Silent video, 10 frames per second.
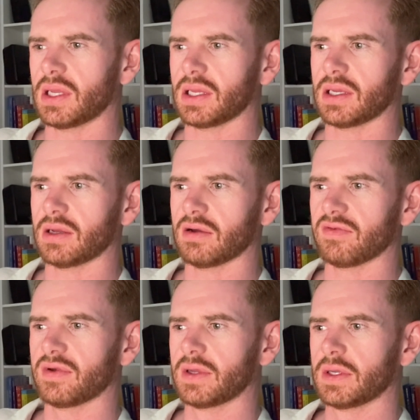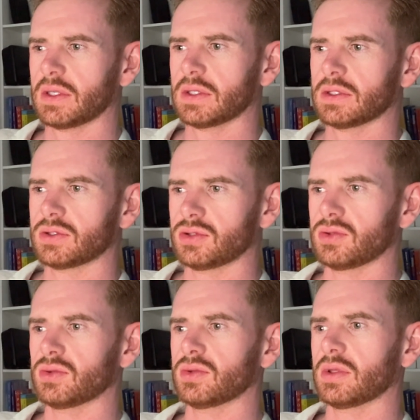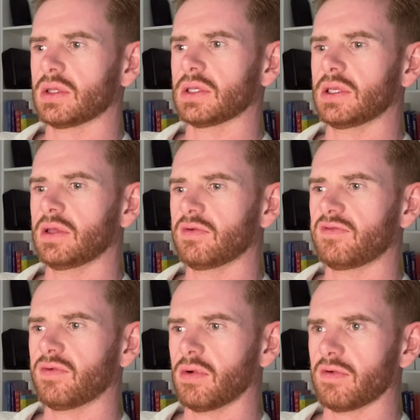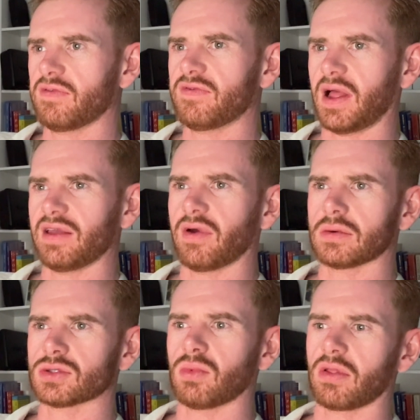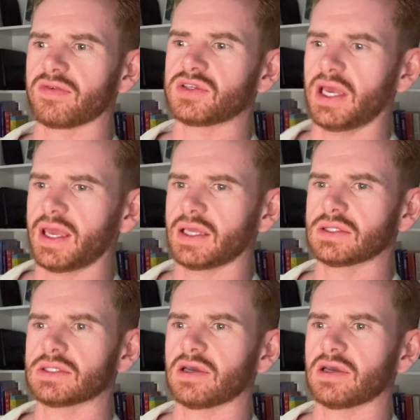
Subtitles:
I have 2, 3, 4, 5 hours worth of check-ins.